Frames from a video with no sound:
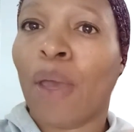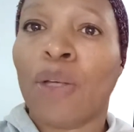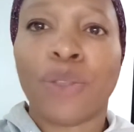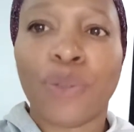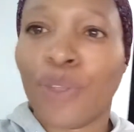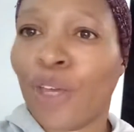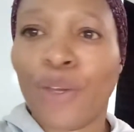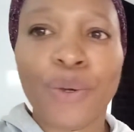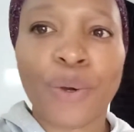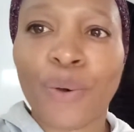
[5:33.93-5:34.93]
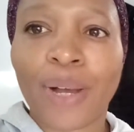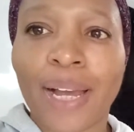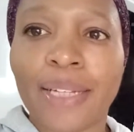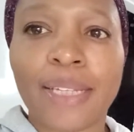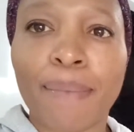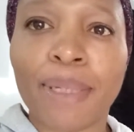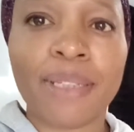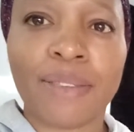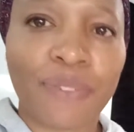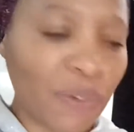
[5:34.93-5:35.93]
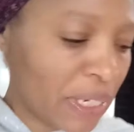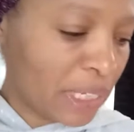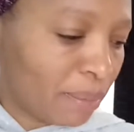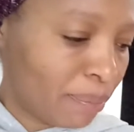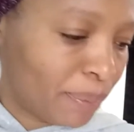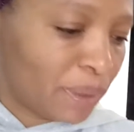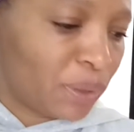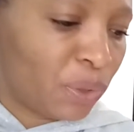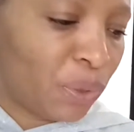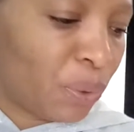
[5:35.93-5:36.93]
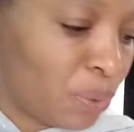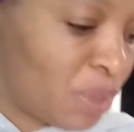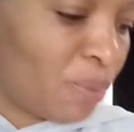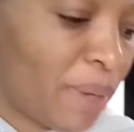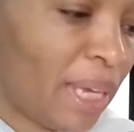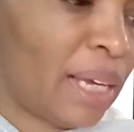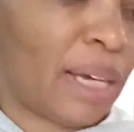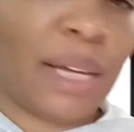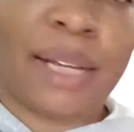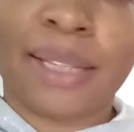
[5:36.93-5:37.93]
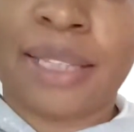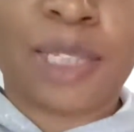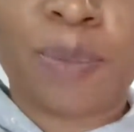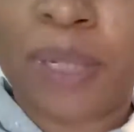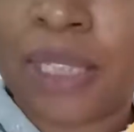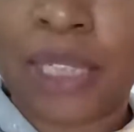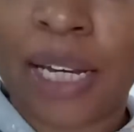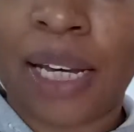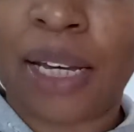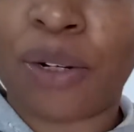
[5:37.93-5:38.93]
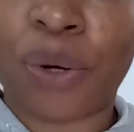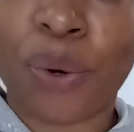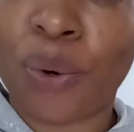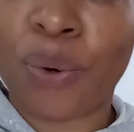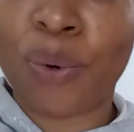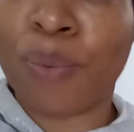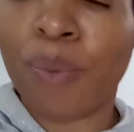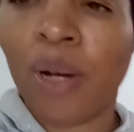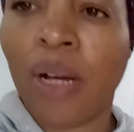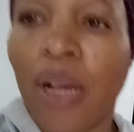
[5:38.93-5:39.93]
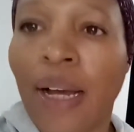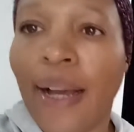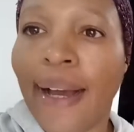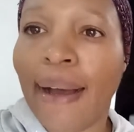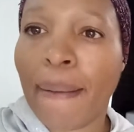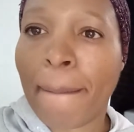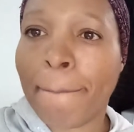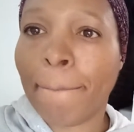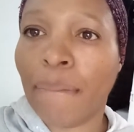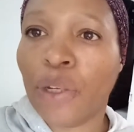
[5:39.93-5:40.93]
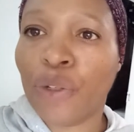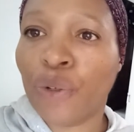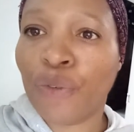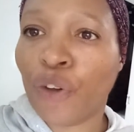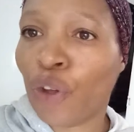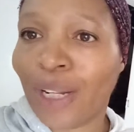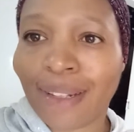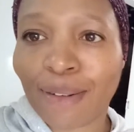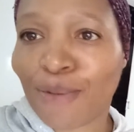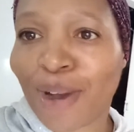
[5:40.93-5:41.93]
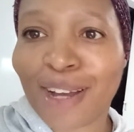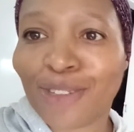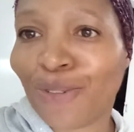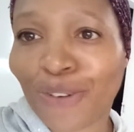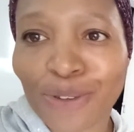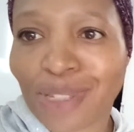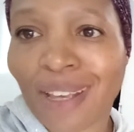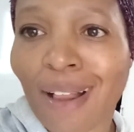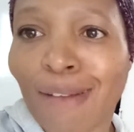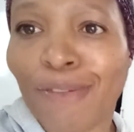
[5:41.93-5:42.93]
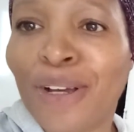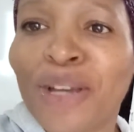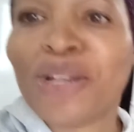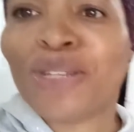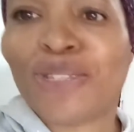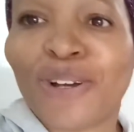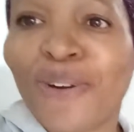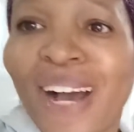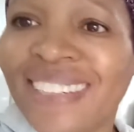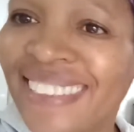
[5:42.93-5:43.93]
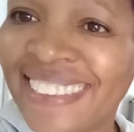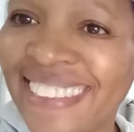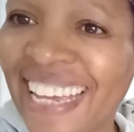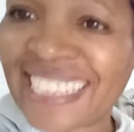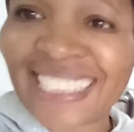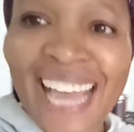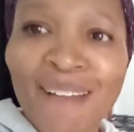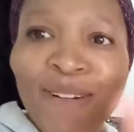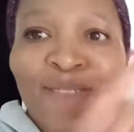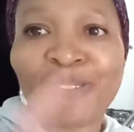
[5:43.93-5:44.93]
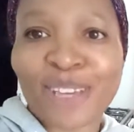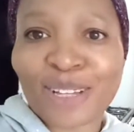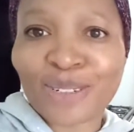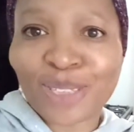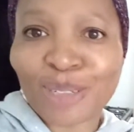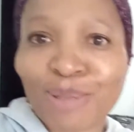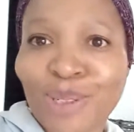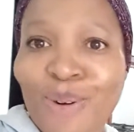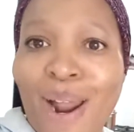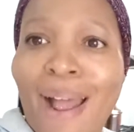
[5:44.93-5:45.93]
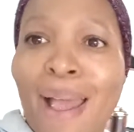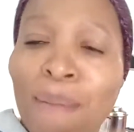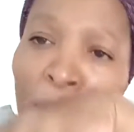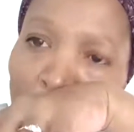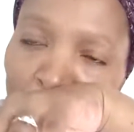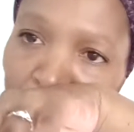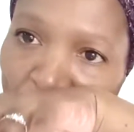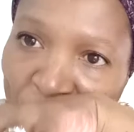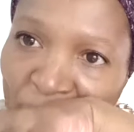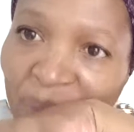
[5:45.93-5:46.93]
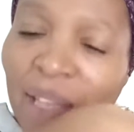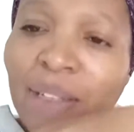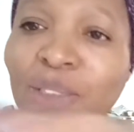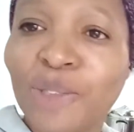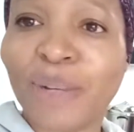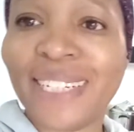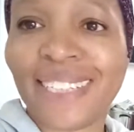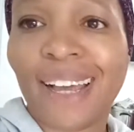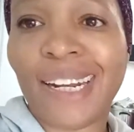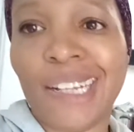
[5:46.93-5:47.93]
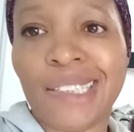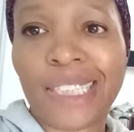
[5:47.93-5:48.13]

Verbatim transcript: So there you go, guys. I mean, it's very simple, you know, to make uh, this pizza at home, um, you know, for your little ones or for yourself. So until next time, don't forget to subscribe to my channel.